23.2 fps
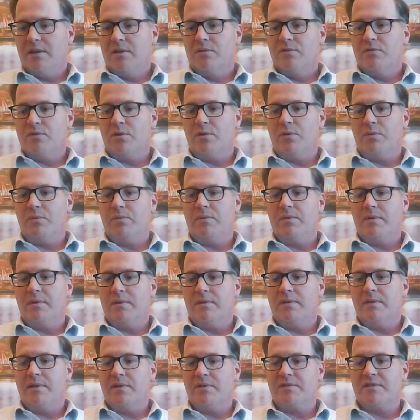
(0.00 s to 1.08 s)
so
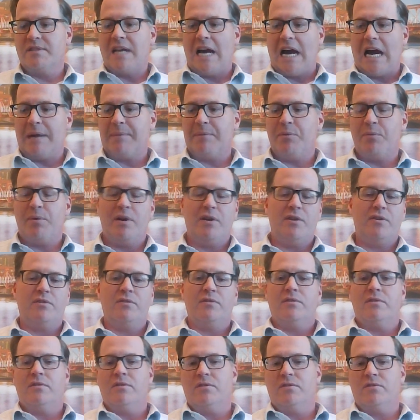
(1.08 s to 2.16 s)
there's got to be
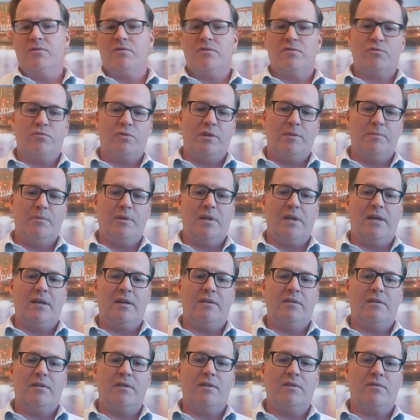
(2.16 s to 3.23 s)
ways to
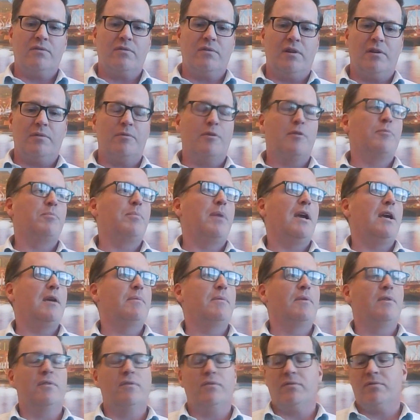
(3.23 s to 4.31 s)
streamline this on
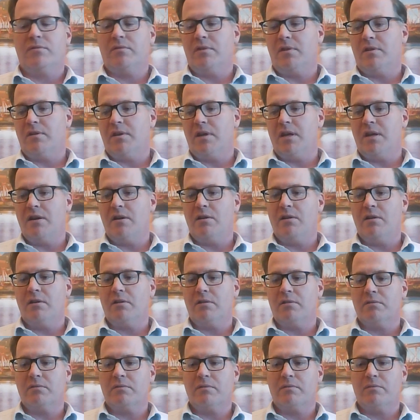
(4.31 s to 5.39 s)
payments, on
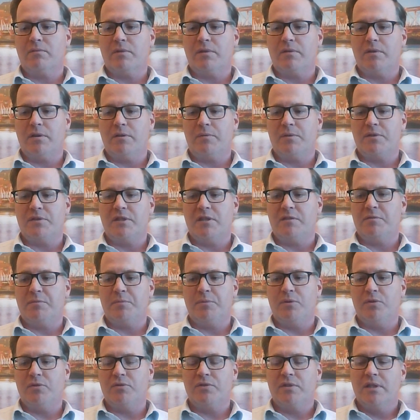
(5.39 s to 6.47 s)
AR,
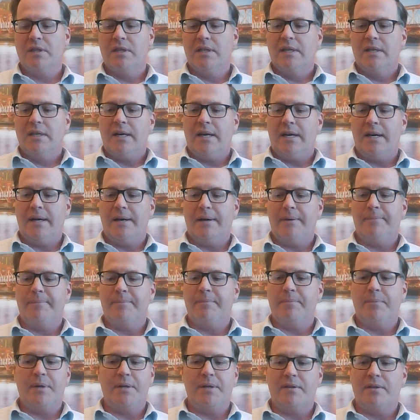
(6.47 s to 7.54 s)
receivables.
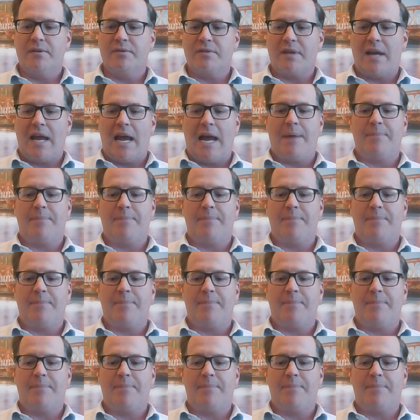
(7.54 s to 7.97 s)
But there's